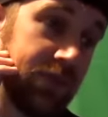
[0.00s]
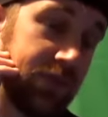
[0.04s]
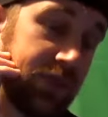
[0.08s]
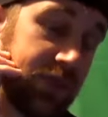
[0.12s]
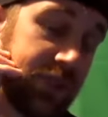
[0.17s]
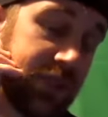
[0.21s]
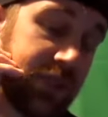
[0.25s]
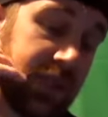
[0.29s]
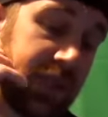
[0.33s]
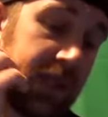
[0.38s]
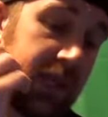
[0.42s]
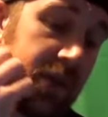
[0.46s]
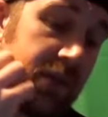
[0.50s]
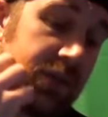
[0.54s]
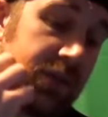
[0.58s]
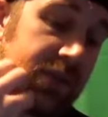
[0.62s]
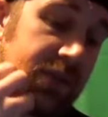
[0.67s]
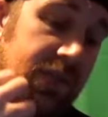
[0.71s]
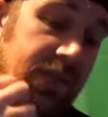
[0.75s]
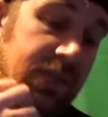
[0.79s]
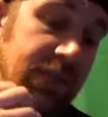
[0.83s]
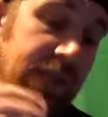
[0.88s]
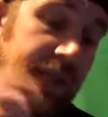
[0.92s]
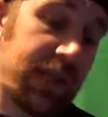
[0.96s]
Just like Aaron
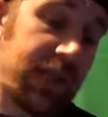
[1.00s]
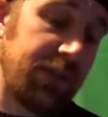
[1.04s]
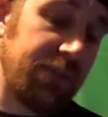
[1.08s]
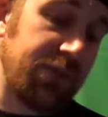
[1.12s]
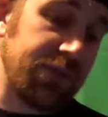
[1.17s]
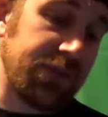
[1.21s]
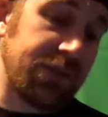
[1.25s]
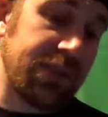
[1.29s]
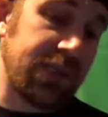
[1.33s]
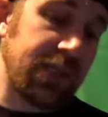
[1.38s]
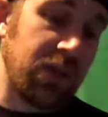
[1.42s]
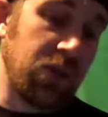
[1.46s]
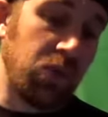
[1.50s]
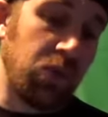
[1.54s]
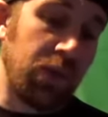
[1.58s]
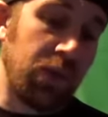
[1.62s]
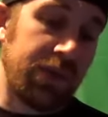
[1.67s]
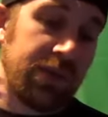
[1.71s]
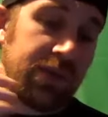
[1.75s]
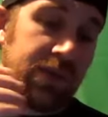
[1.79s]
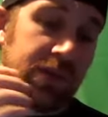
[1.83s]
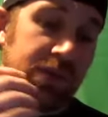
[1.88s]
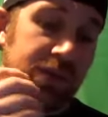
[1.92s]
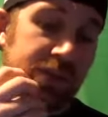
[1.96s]
said, thank you for sticking
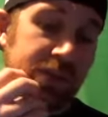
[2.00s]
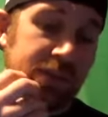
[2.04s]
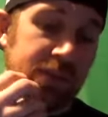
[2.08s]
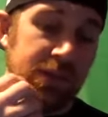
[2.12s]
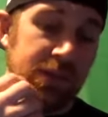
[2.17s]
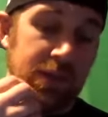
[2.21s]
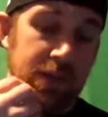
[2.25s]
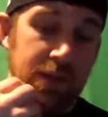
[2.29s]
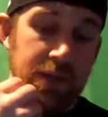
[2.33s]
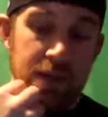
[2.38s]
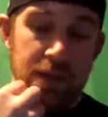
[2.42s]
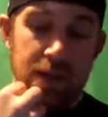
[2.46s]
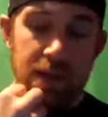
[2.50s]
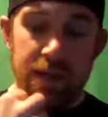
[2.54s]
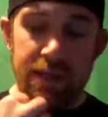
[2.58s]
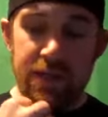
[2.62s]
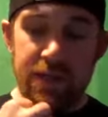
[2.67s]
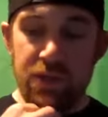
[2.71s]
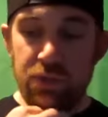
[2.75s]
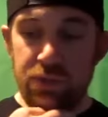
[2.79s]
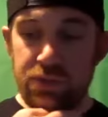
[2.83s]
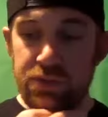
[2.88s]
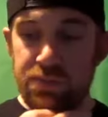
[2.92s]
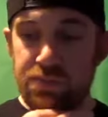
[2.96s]
with us. I
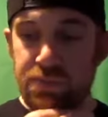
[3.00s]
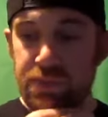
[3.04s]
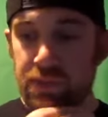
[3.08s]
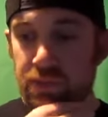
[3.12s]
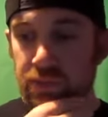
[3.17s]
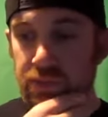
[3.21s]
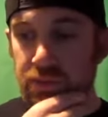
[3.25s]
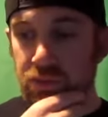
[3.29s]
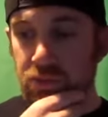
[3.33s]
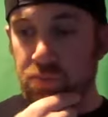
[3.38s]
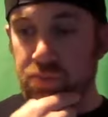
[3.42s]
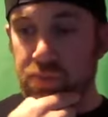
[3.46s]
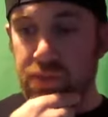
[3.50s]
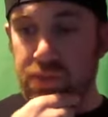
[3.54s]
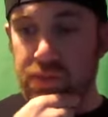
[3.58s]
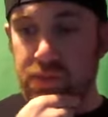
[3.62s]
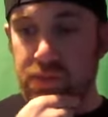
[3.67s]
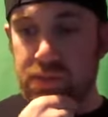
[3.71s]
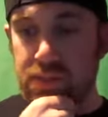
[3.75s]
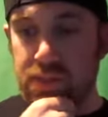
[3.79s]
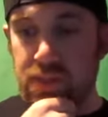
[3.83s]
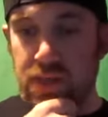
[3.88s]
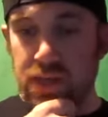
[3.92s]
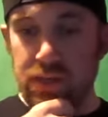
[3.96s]
know it's been a little bit
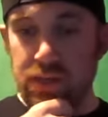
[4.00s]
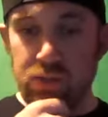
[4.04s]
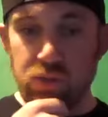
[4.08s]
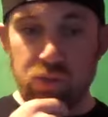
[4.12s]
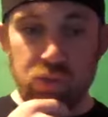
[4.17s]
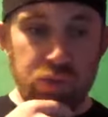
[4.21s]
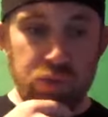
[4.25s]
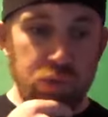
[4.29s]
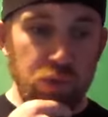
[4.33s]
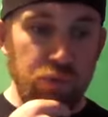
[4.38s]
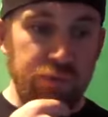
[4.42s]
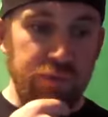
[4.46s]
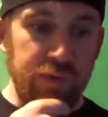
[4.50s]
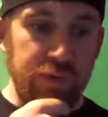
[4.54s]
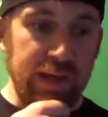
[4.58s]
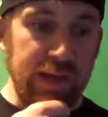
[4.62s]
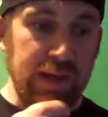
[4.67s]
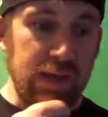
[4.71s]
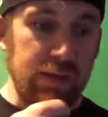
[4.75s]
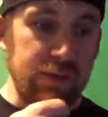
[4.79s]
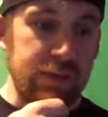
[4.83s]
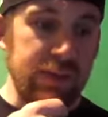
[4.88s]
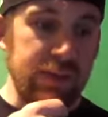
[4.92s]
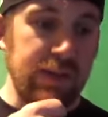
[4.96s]
a uh, little goofy
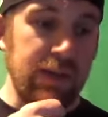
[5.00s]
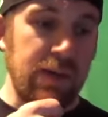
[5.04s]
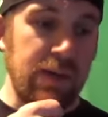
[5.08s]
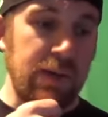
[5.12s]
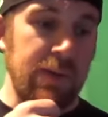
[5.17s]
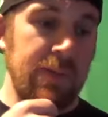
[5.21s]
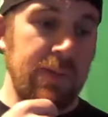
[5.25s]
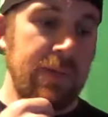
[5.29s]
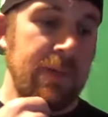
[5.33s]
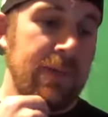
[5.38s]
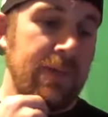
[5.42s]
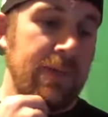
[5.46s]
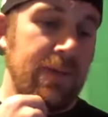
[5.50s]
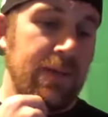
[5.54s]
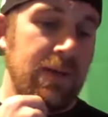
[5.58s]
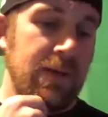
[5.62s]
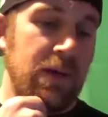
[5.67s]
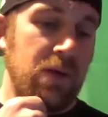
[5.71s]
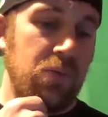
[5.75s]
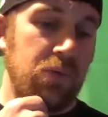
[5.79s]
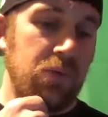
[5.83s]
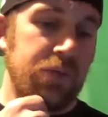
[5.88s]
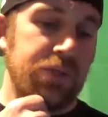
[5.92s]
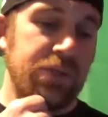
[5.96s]
out there.
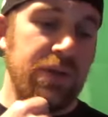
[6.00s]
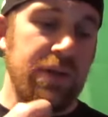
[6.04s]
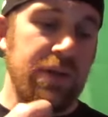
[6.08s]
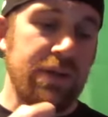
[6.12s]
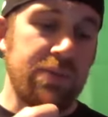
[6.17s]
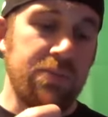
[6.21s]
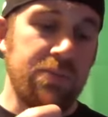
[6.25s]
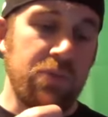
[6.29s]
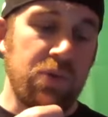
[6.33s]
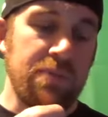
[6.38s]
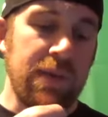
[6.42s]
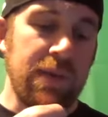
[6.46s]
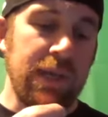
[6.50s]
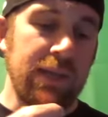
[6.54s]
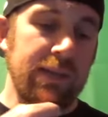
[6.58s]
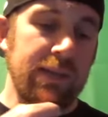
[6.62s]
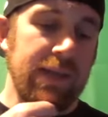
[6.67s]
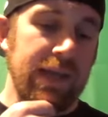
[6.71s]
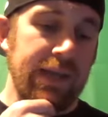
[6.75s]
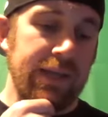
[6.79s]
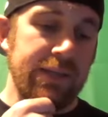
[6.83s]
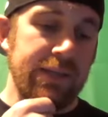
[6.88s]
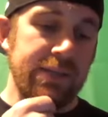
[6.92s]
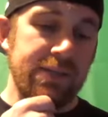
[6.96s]
Uh we're trying to remain
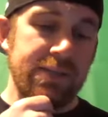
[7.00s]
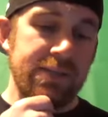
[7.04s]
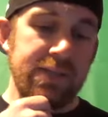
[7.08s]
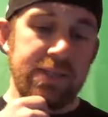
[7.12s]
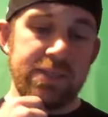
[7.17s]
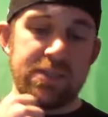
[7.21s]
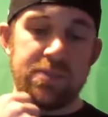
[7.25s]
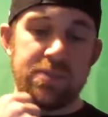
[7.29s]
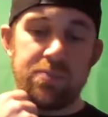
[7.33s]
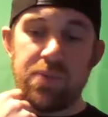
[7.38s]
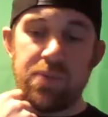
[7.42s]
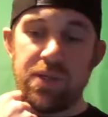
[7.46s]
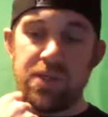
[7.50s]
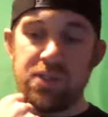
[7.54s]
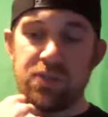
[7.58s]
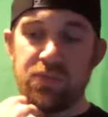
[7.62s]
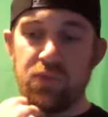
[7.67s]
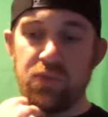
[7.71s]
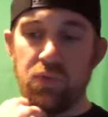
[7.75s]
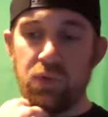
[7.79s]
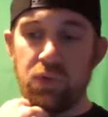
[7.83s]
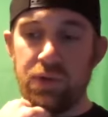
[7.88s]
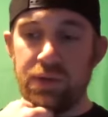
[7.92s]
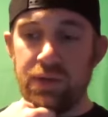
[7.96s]
that consistent piece
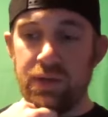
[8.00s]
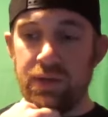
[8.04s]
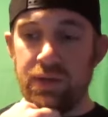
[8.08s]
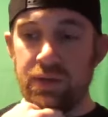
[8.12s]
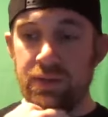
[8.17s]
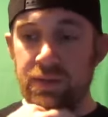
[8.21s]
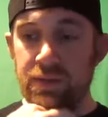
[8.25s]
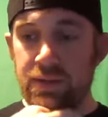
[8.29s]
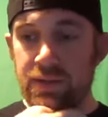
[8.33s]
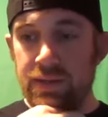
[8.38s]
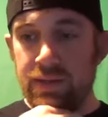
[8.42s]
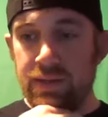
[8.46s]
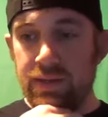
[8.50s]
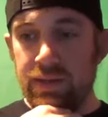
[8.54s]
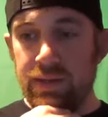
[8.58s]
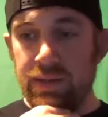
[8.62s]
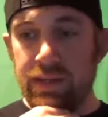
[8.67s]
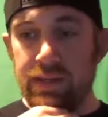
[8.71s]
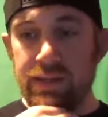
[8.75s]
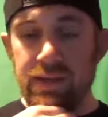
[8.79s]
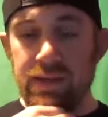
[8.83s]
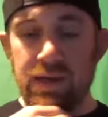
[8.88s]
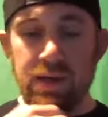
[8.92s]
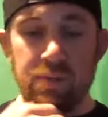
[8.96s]
for you
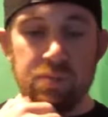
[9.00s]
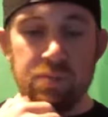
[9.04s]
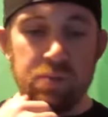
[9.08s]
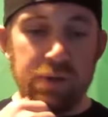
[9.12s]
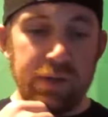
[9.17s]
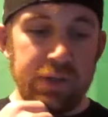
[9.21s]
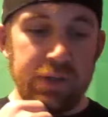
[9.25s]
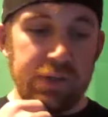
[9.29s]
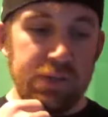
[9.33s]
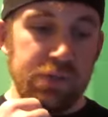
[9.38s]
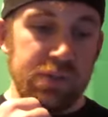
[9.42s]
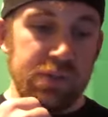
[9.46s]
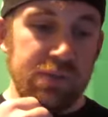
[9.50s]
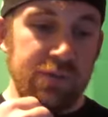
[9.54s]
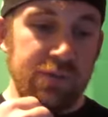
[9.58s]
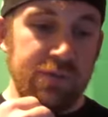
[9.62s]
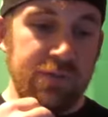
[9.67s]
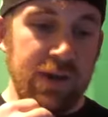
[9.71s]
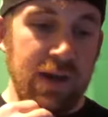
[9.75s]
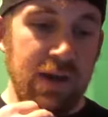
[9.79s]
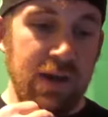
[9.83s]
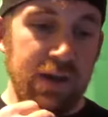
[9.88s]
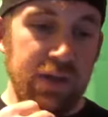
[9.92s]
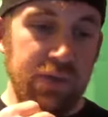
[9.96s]
and uh bringing you some
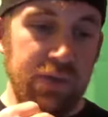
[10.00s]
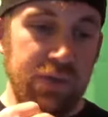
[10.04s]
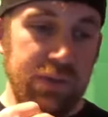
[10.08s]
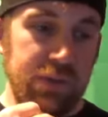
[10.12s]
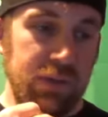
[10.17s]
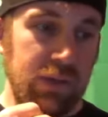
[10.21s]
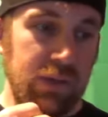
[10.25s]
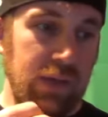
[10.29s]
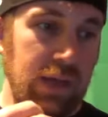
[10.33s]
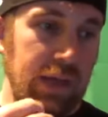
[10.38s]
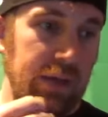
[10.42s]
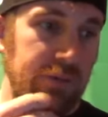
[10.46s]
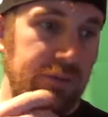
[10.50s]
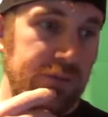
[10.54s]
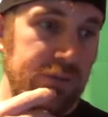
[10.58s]
value in your life.